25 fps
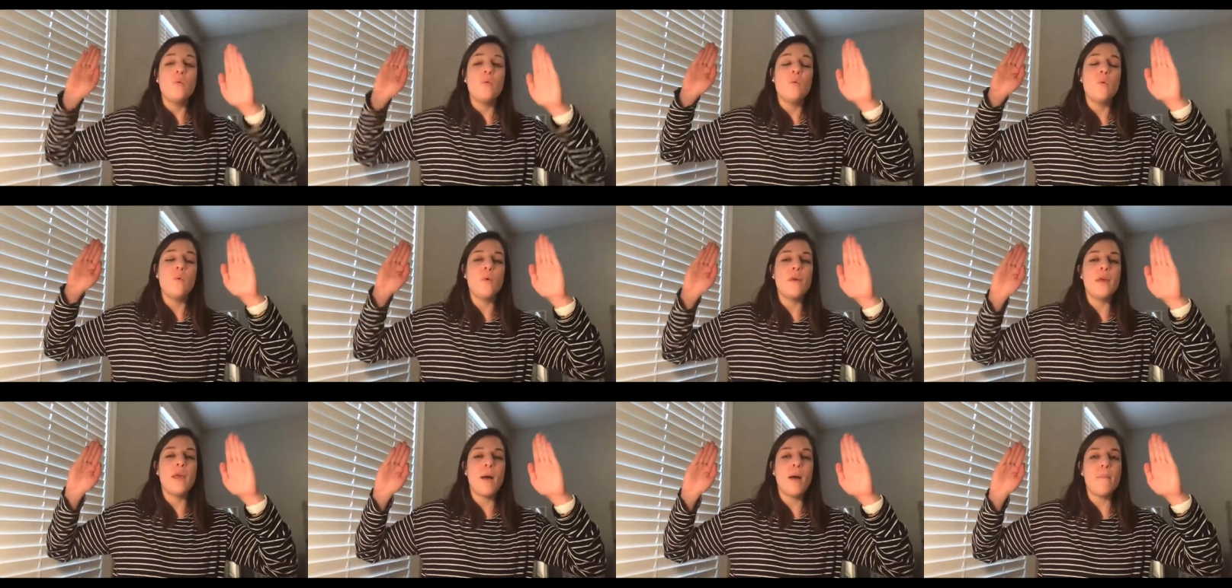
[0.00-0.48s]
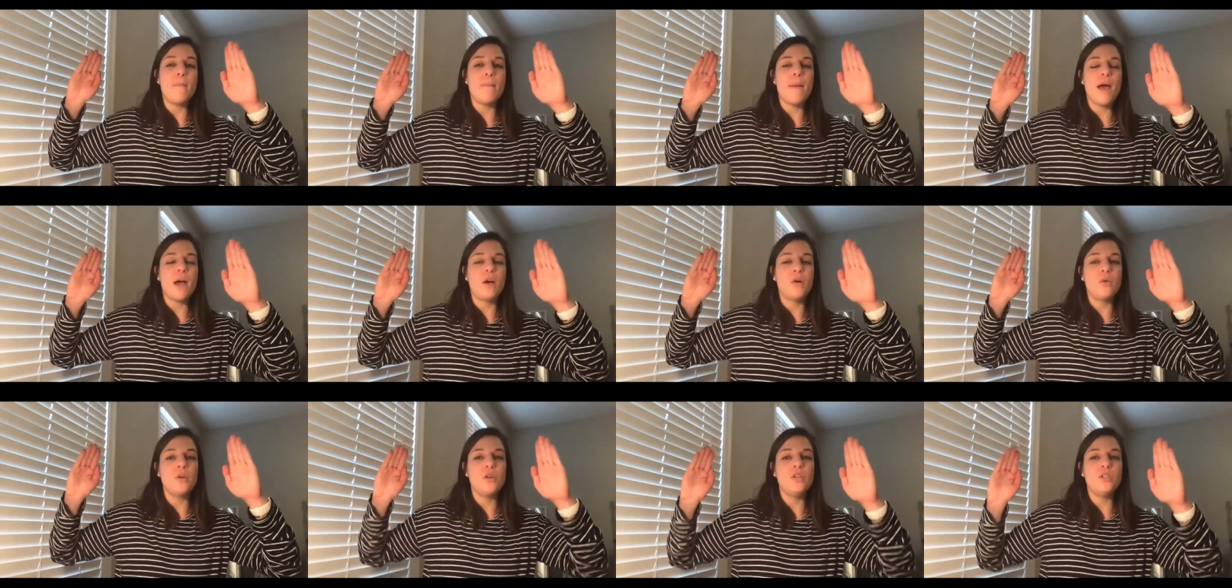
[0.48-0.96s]
When we count
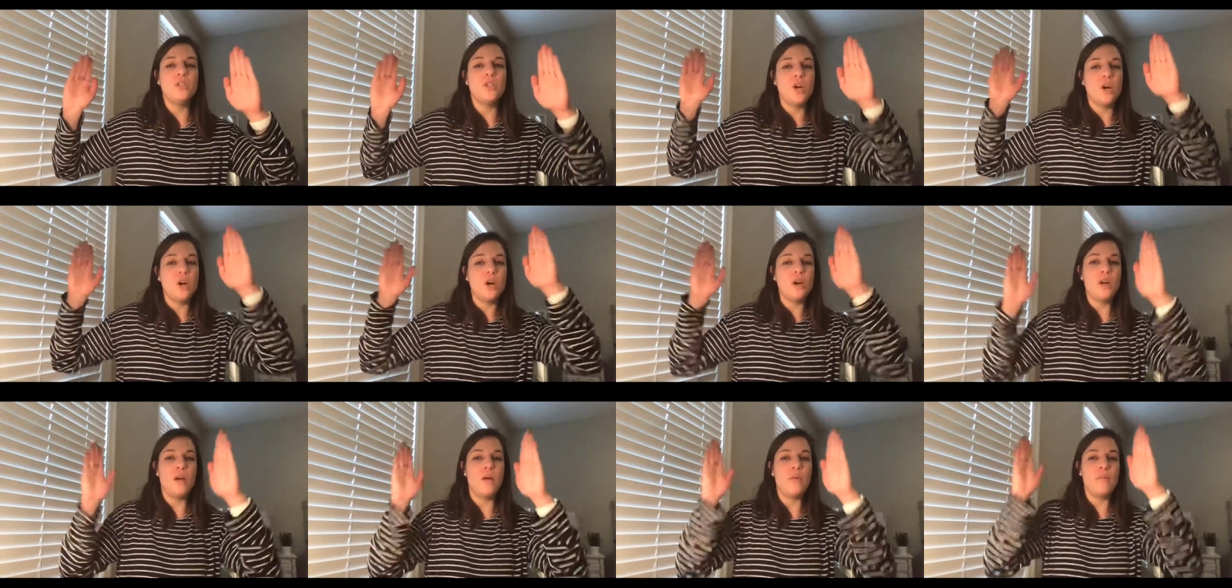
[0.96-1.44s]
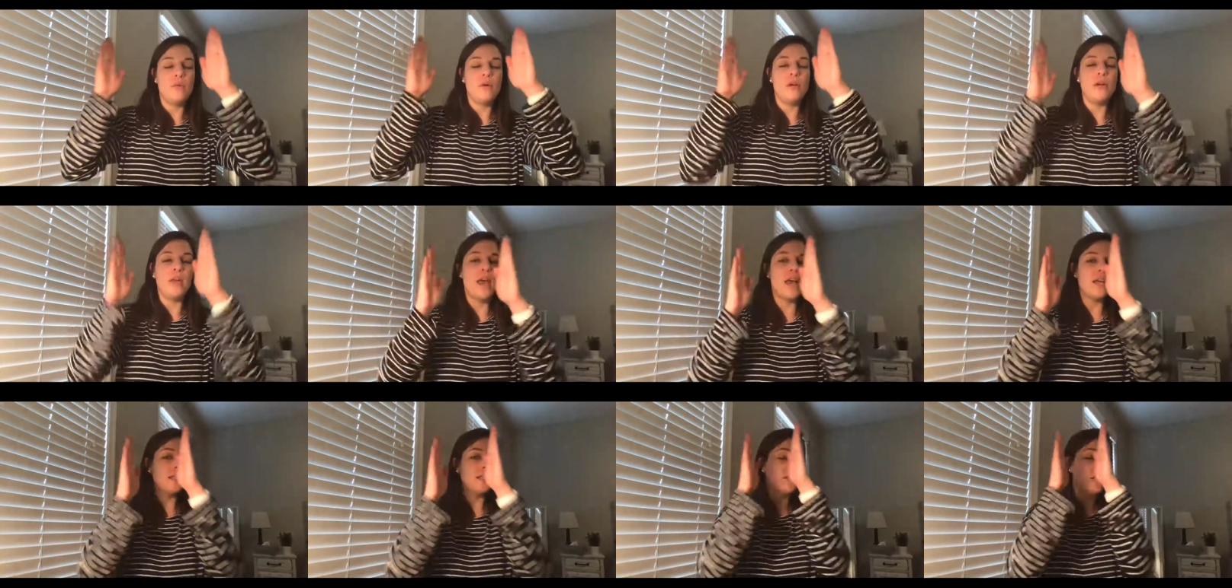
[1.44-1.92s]
backwards, our number
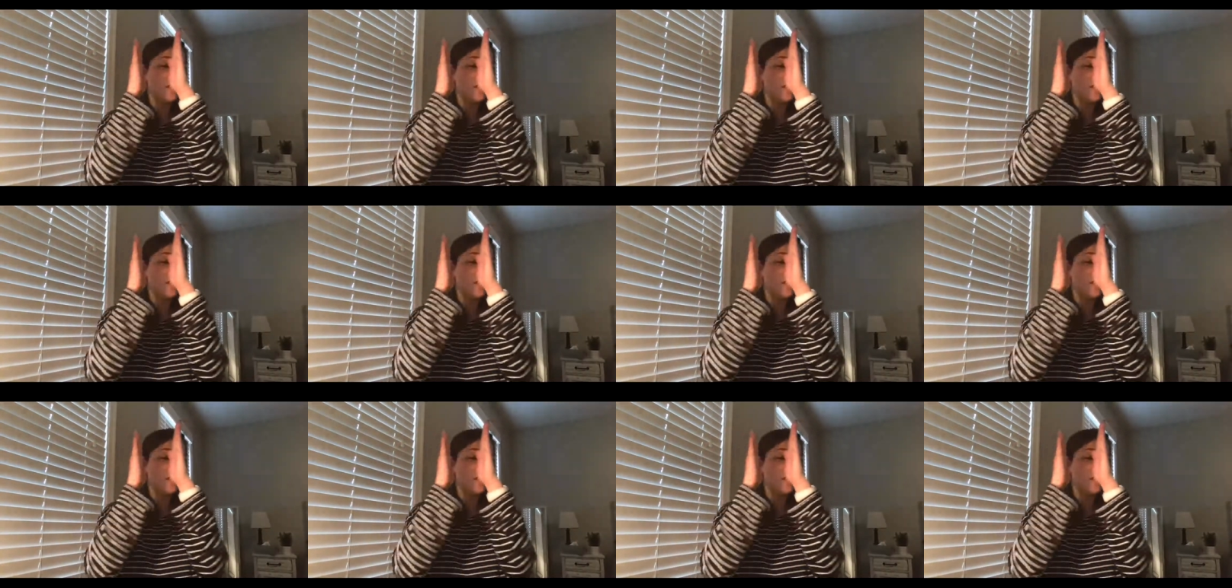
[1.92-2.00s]
gets